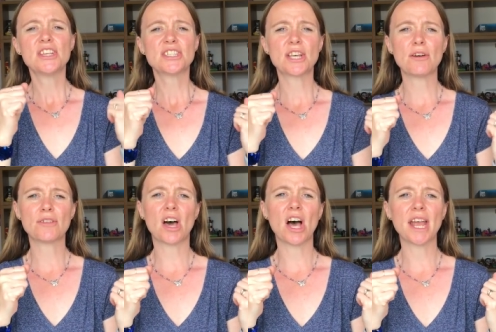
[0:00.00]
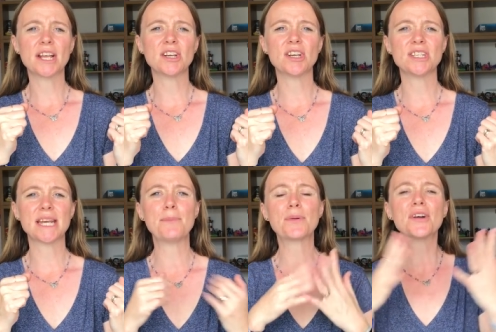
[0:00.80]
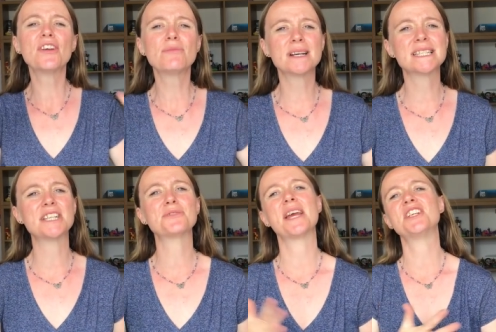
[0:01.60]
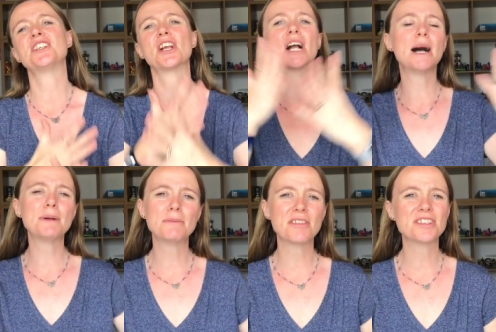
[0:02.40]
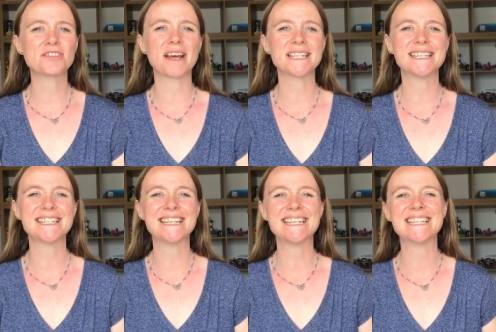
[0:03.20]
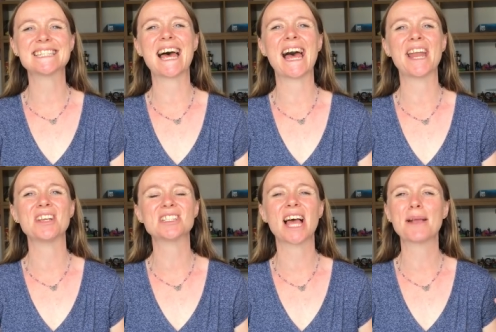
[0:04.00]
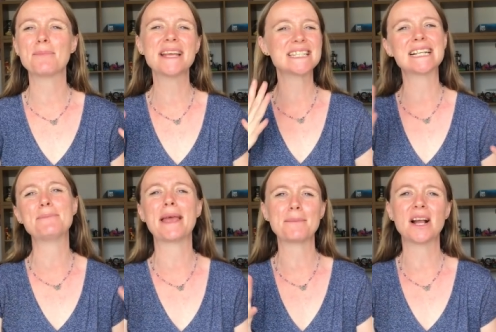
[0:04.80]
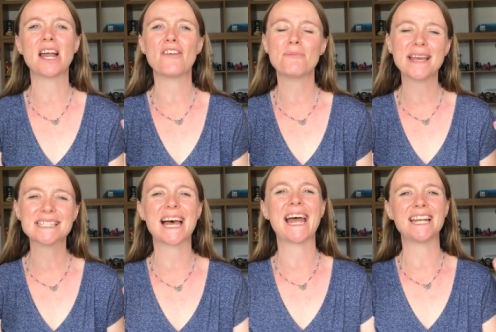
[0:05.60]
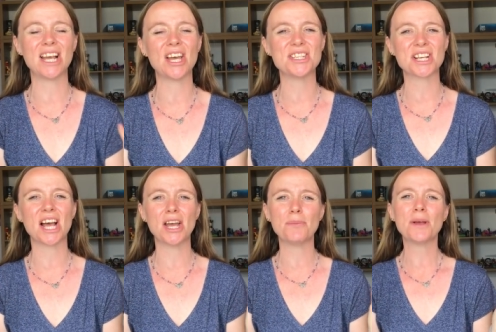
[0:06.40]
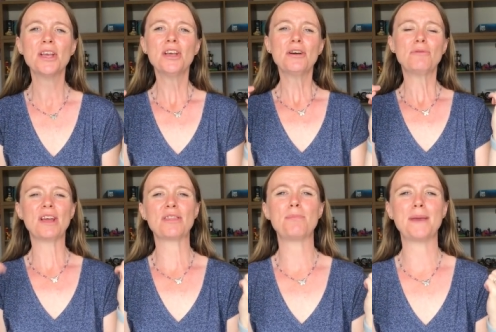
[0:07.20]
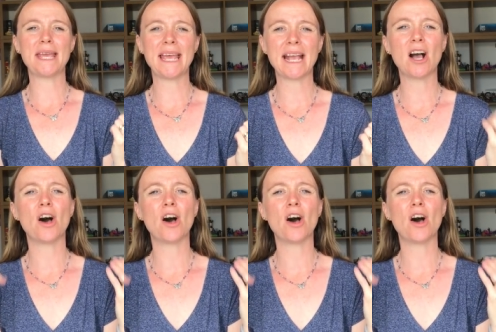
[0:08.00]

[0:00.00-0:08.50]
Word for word: so that I could improve my situation and come up with strategies and like basically make my life better and learn to cope with being